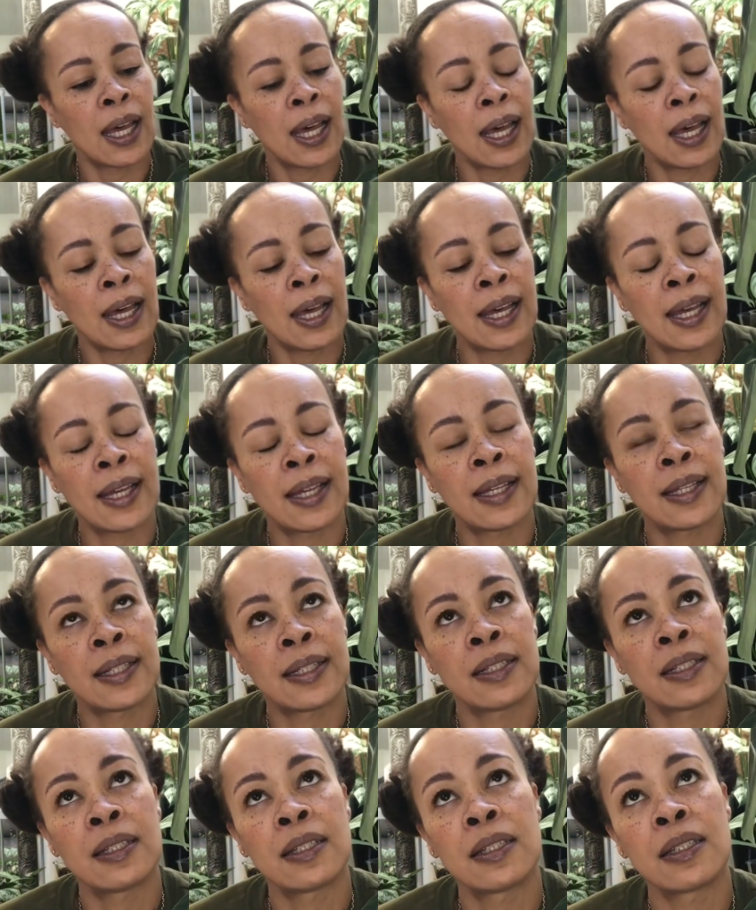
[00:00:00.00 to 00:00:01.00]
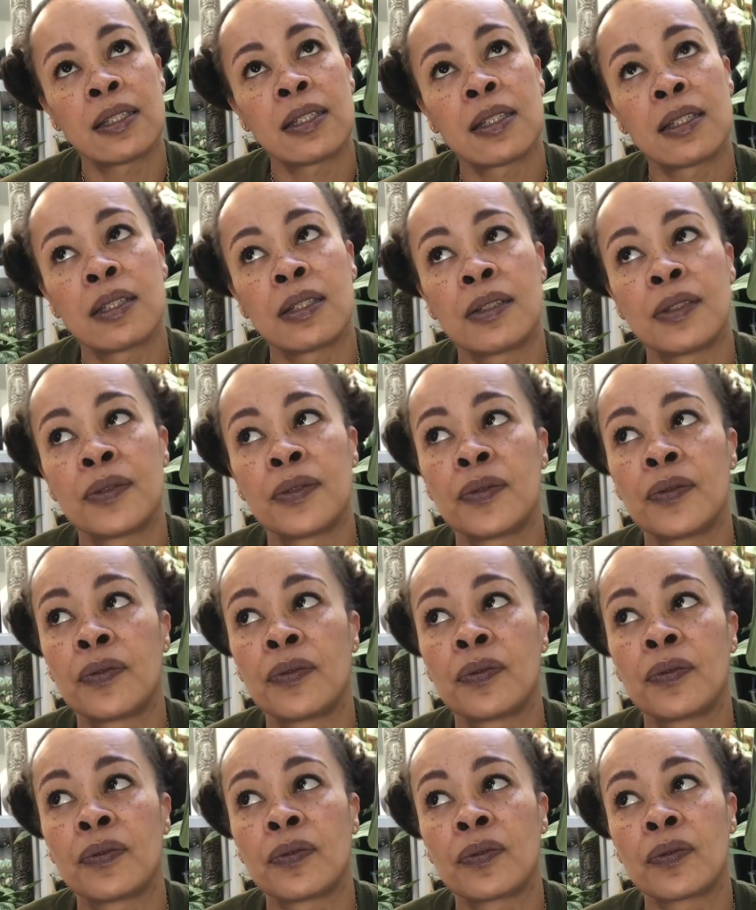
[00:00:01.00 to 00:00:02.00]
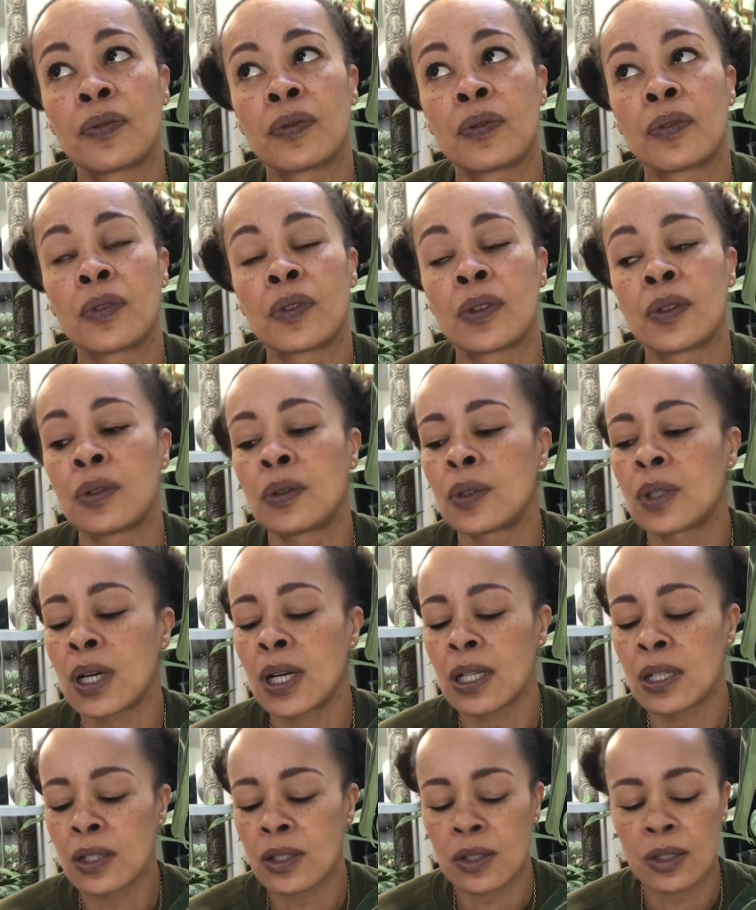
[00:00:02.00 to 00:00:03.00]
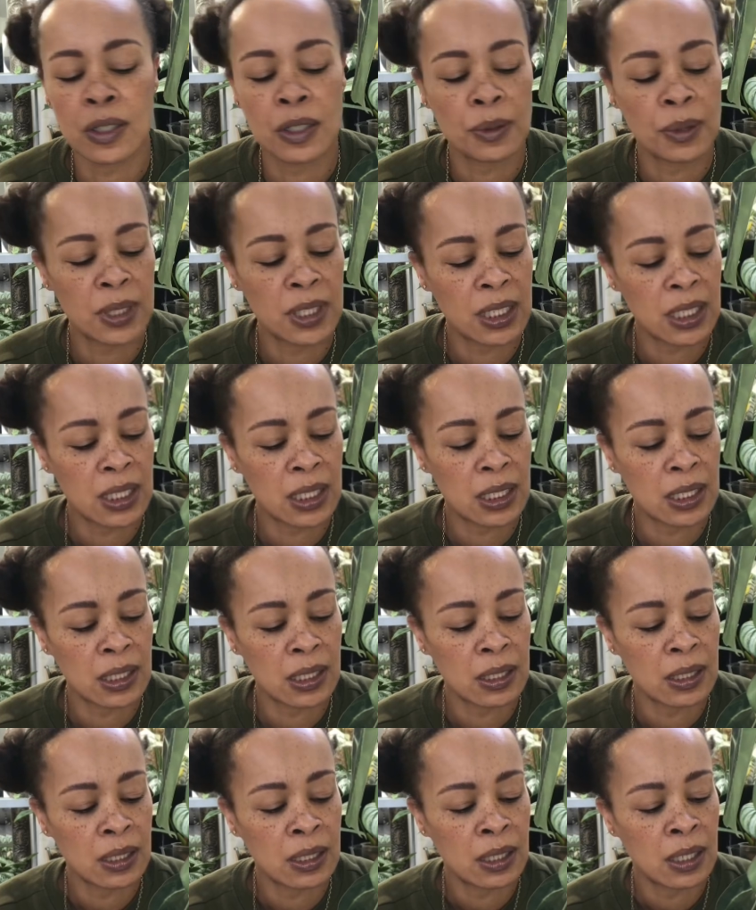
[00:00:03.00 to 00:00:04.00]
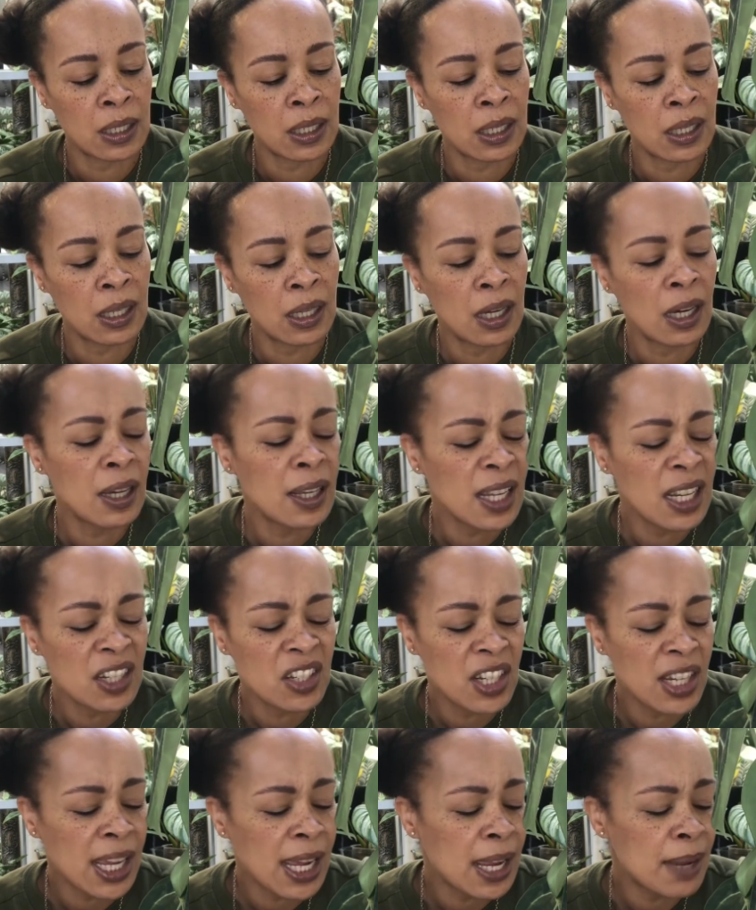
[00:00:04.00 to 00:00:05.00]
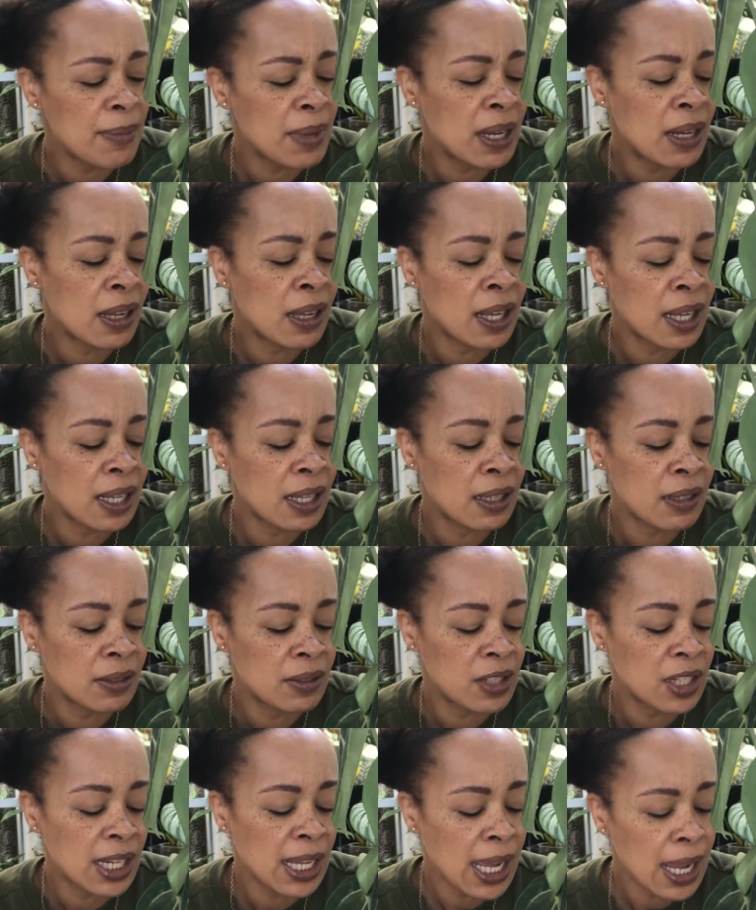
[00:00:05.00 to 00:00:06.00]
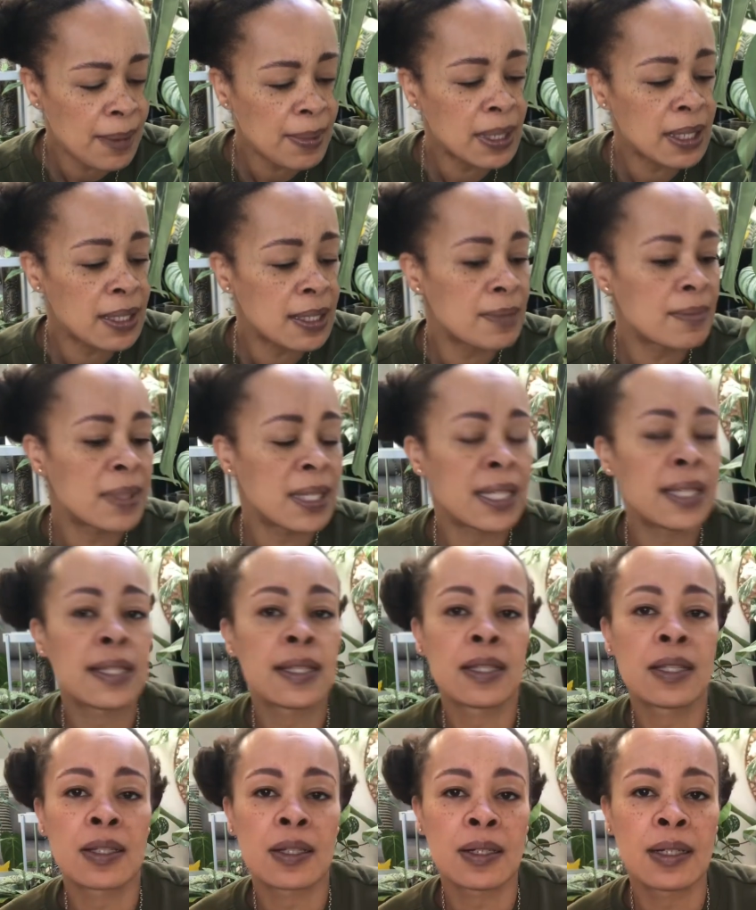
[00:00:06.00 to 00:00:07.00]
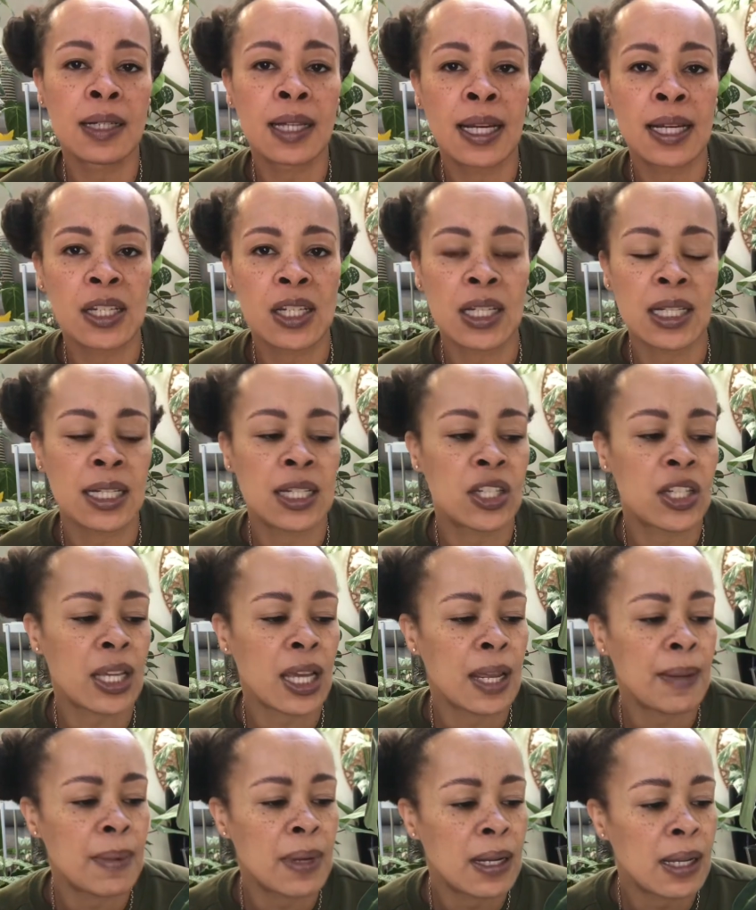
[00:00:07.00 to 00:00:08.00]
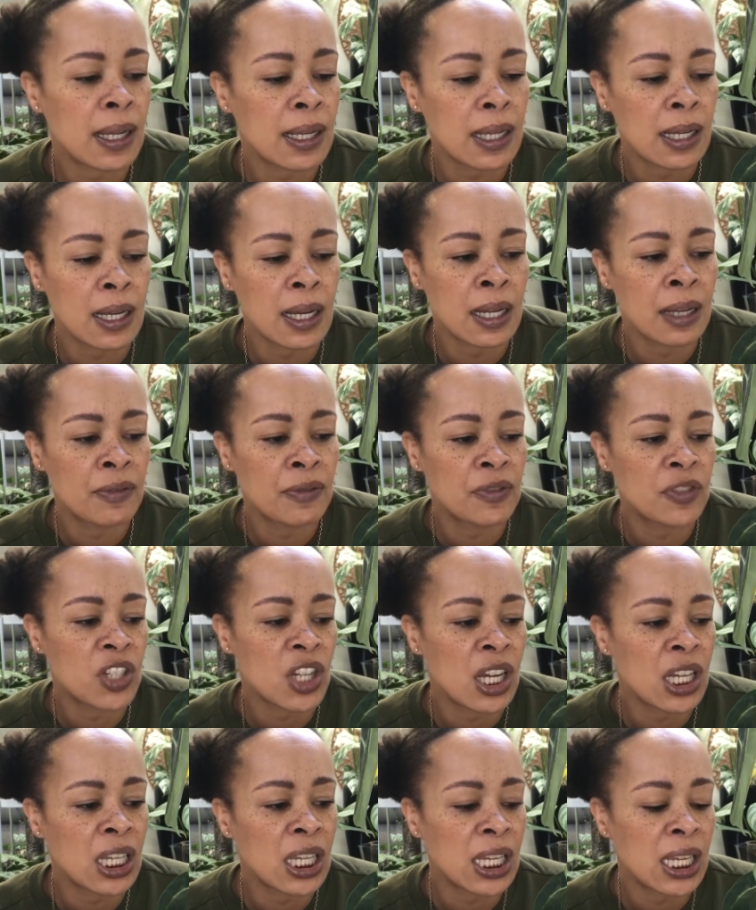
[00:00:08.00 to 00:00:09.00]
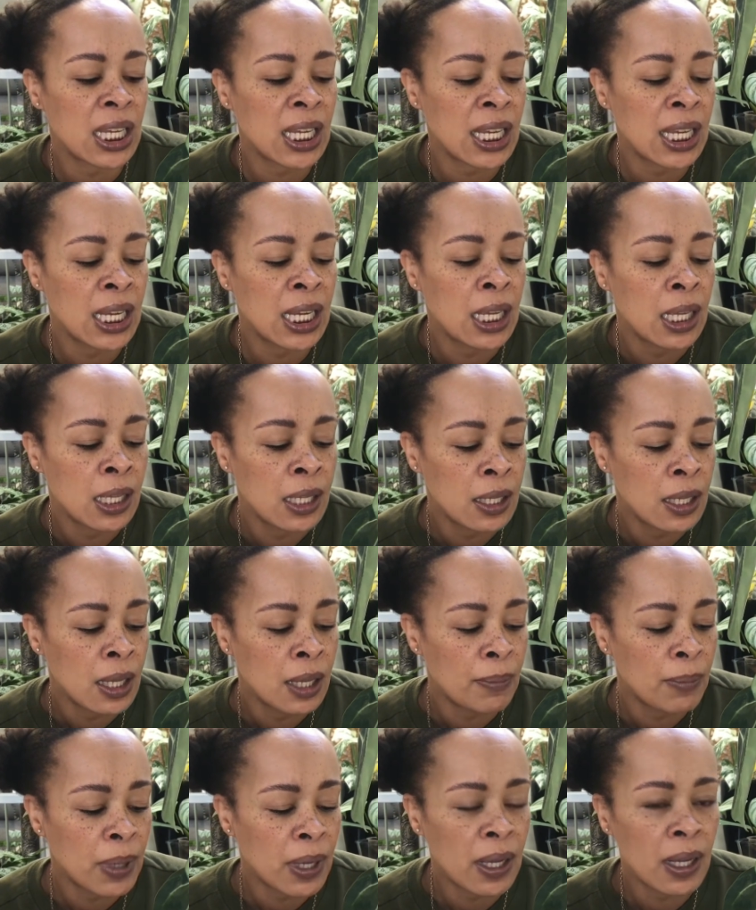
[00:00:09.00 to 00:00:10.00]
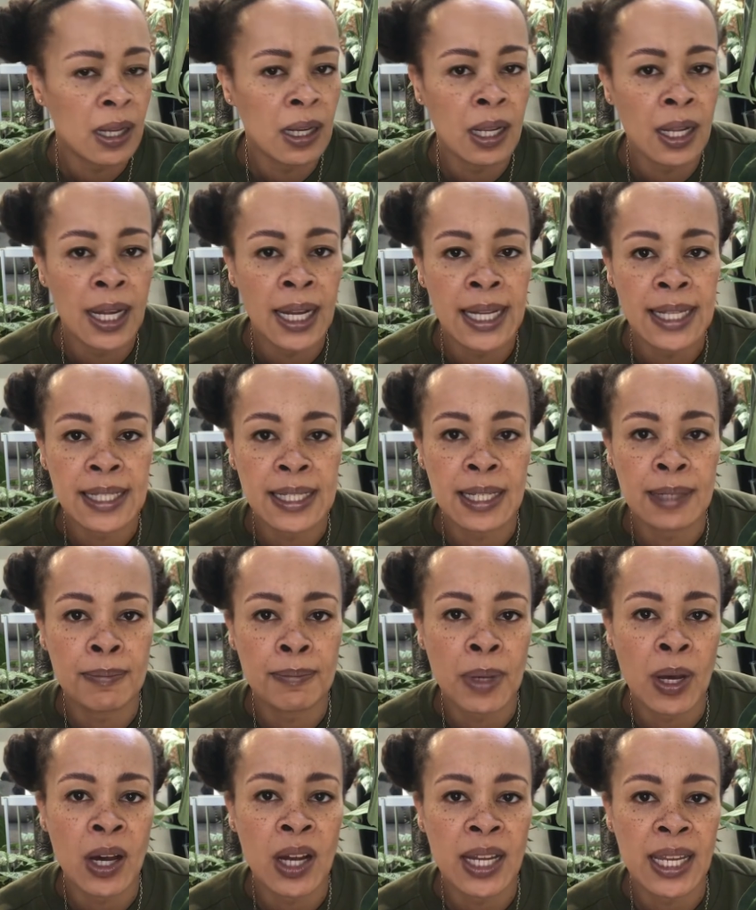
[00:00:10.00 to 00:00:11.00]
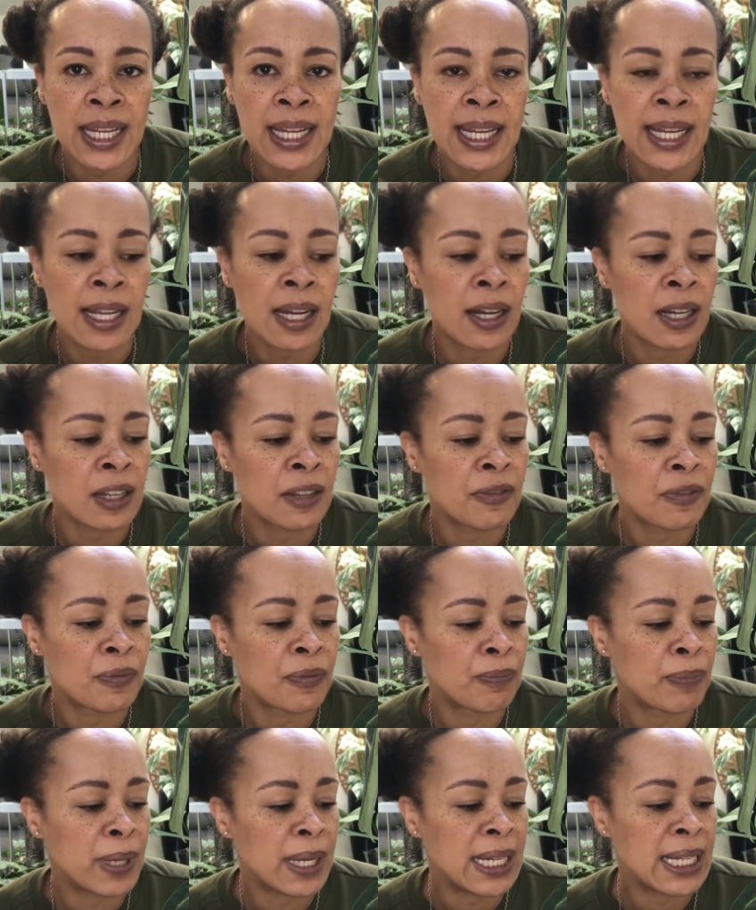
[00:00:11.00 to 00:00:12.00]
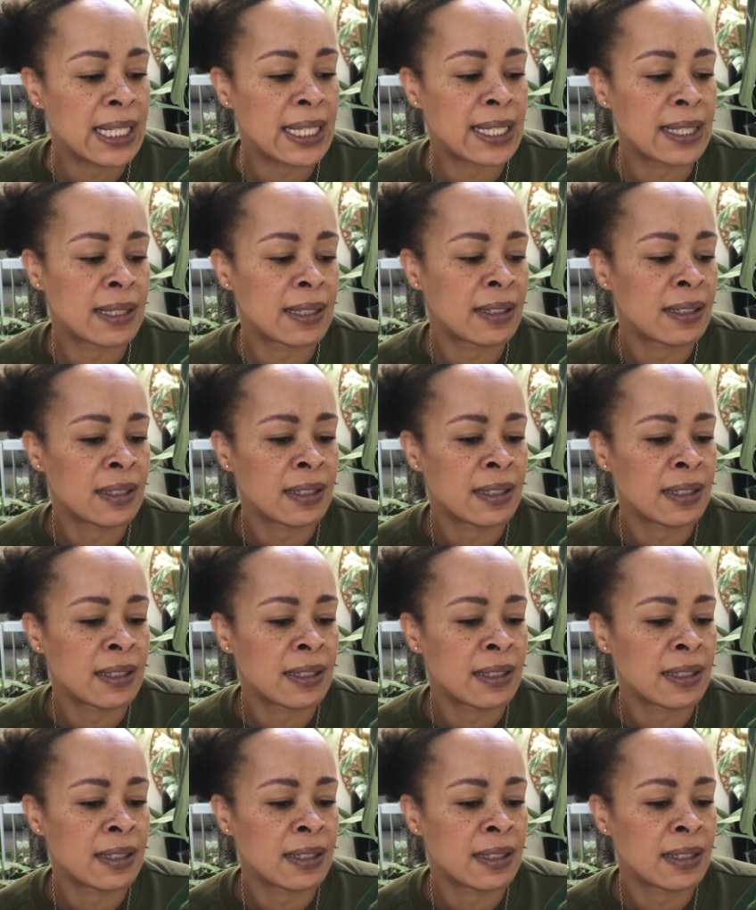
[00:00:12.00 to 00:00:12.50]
and what kind of soil was she in? Oh yeah, she came in some decent soil actually. She came in like a kind of chunky, perlite and barky kind of peat,